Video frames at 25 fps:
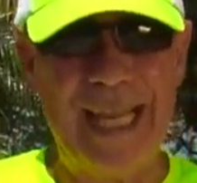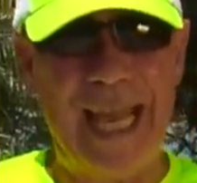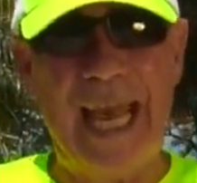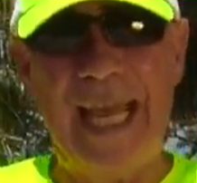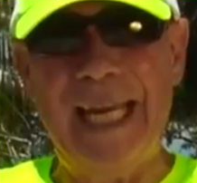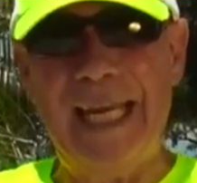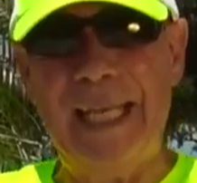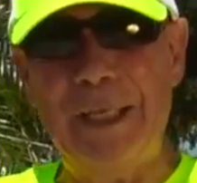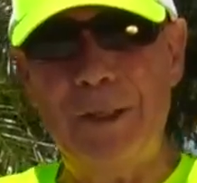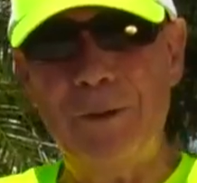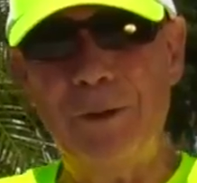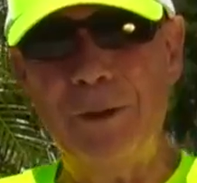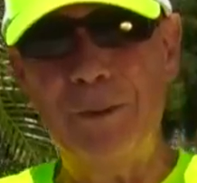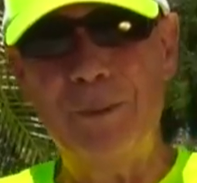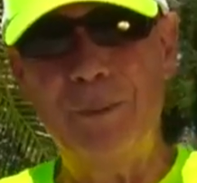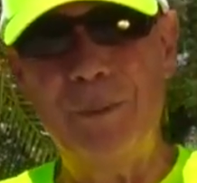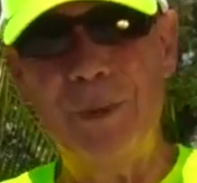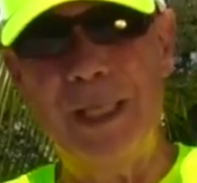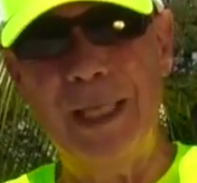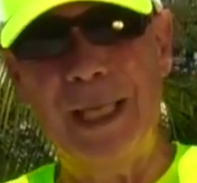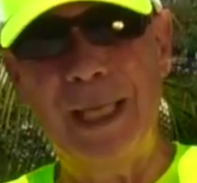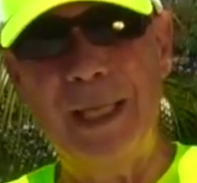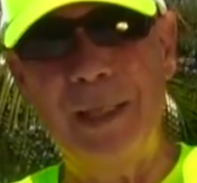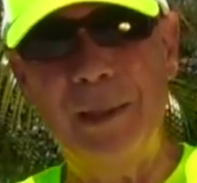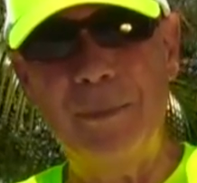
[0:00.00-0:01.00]
Daddy couldn't
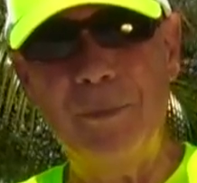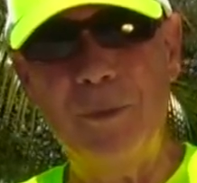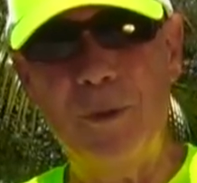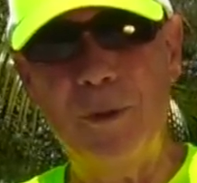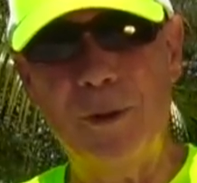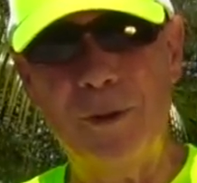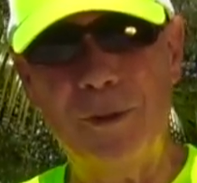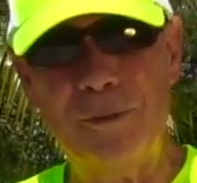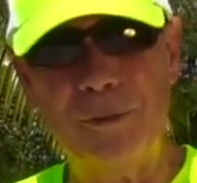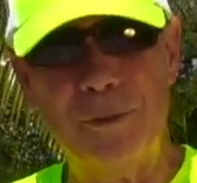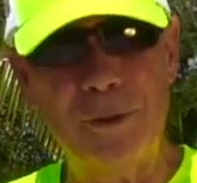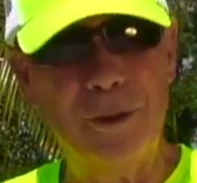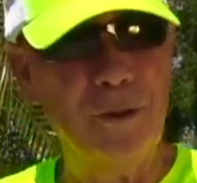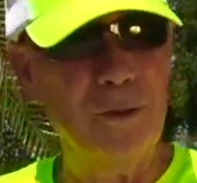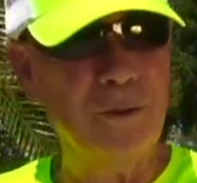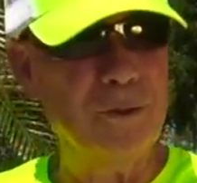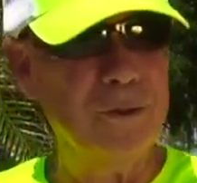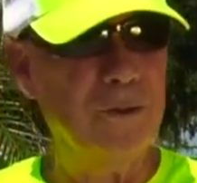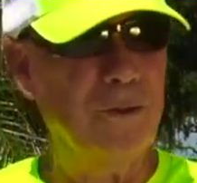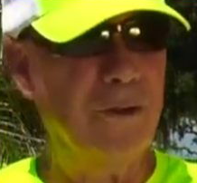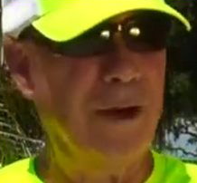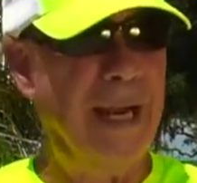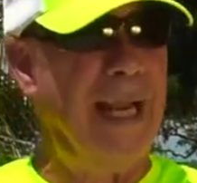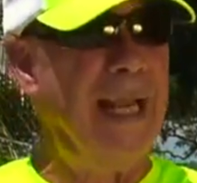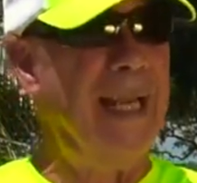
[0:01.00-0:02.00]
be any more
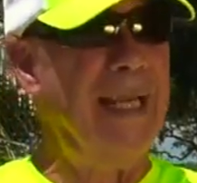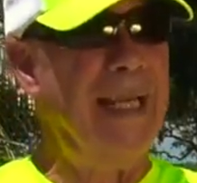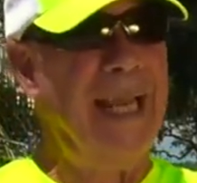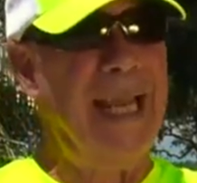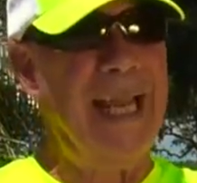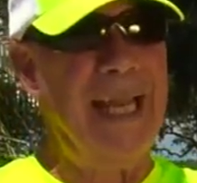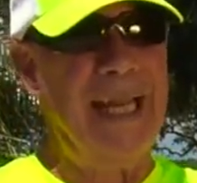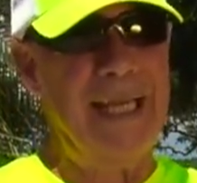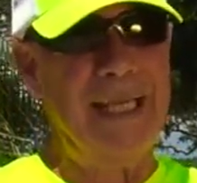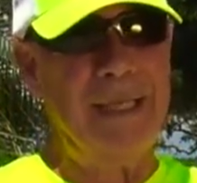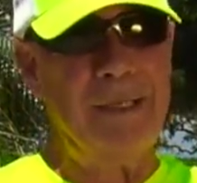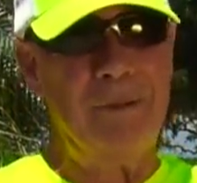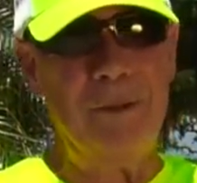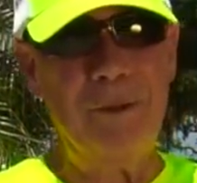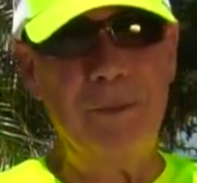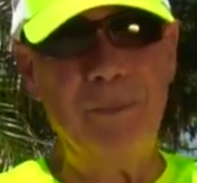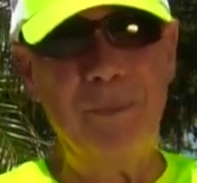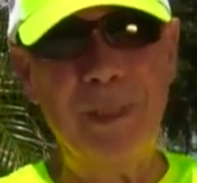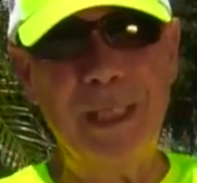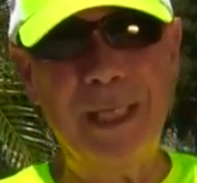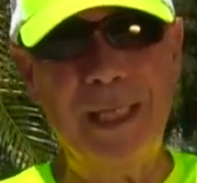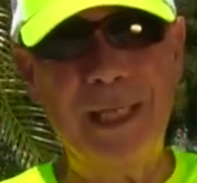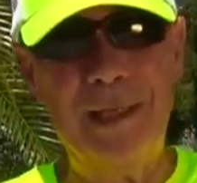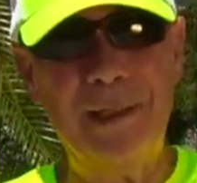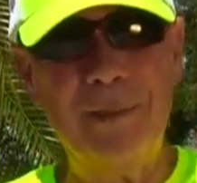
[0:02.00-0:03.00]
thrilled. Granddaddy
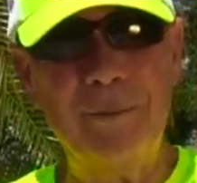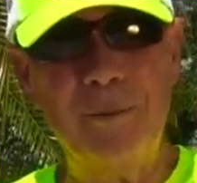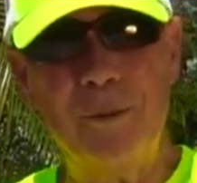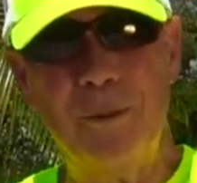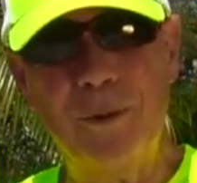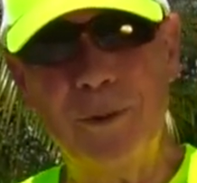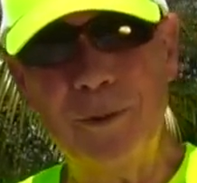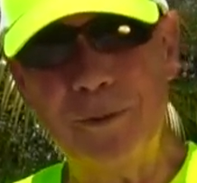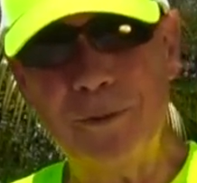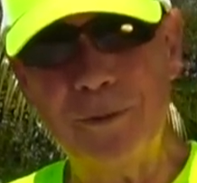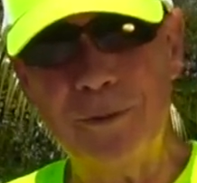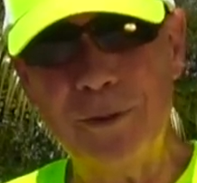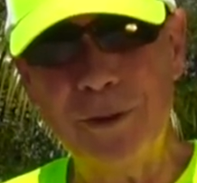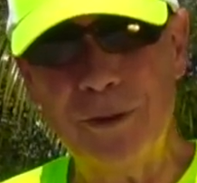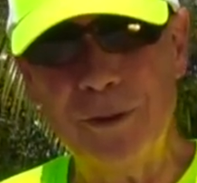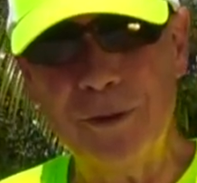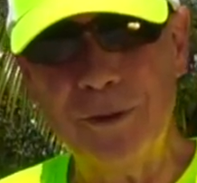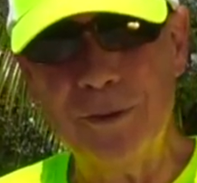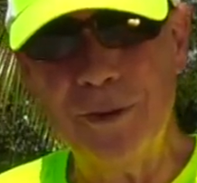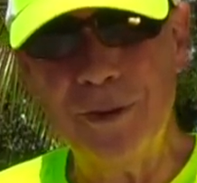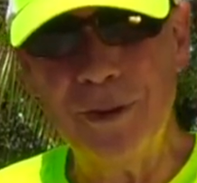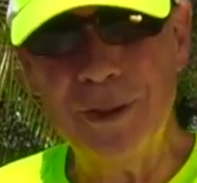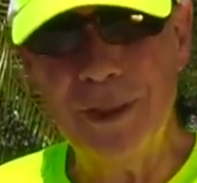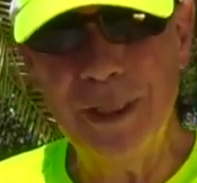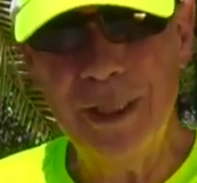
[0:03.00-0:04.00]
couldn't be any more
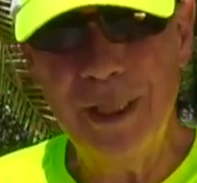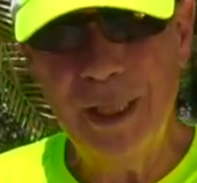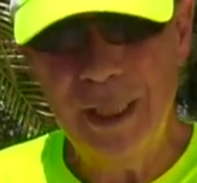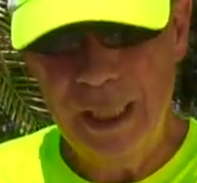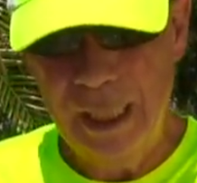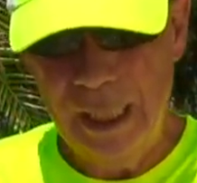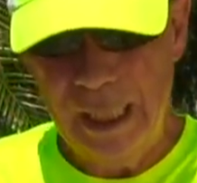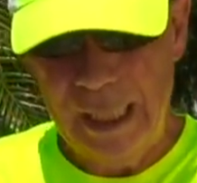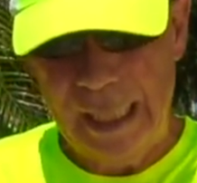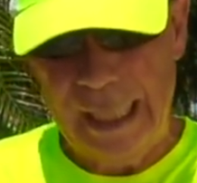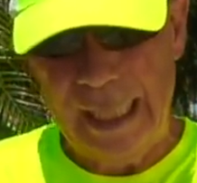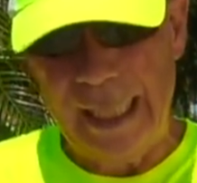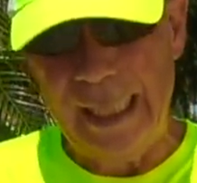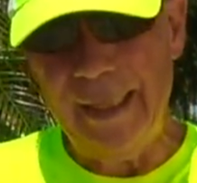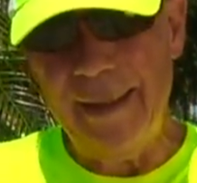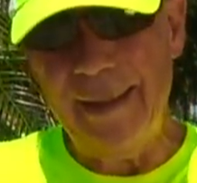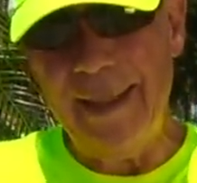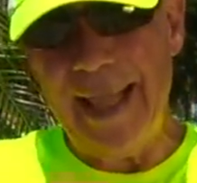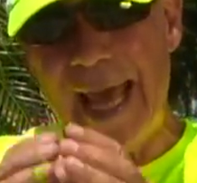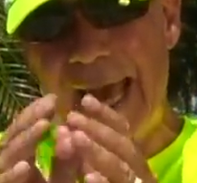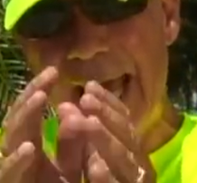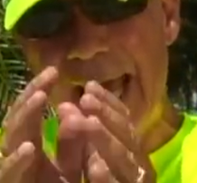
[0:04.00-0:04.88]
thrilled. And